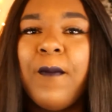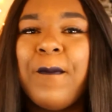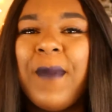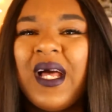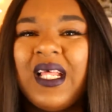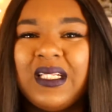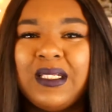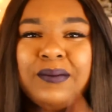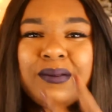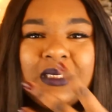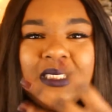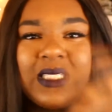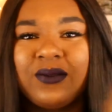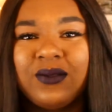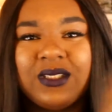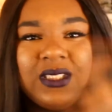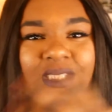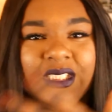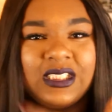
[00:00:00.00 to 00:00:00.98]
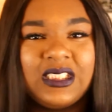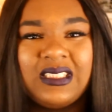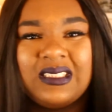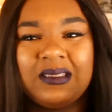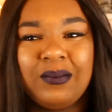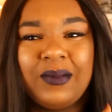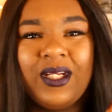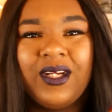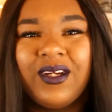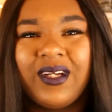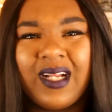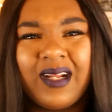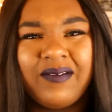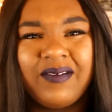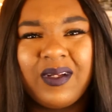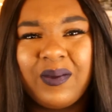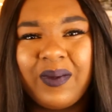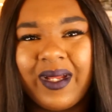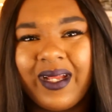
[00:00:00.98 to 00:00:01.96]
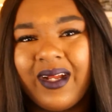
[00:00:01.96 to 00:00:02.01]
my lipstick was just smeared
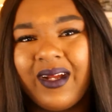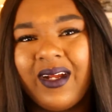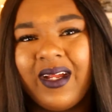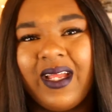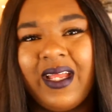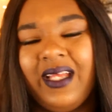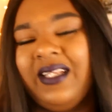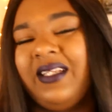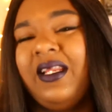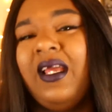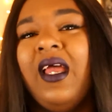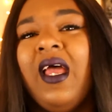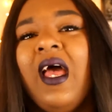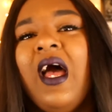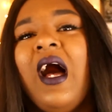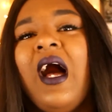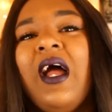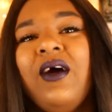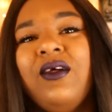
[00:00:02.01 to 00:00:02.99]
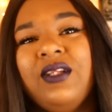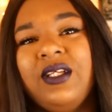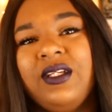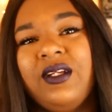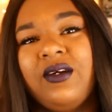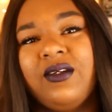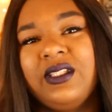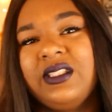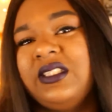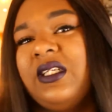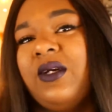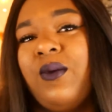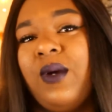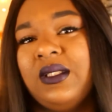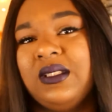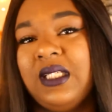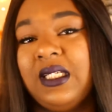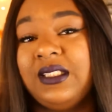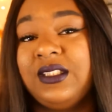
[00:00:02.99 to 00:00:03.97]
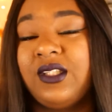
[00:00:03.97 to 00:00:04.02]
everywhere, and I only noticed it
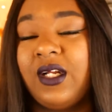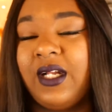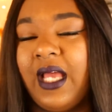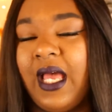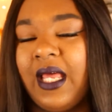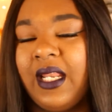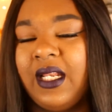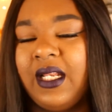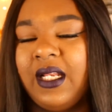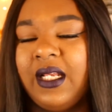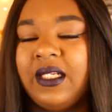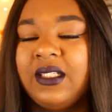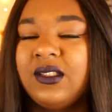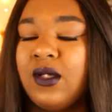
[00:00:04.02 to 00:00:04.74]
once I started editing,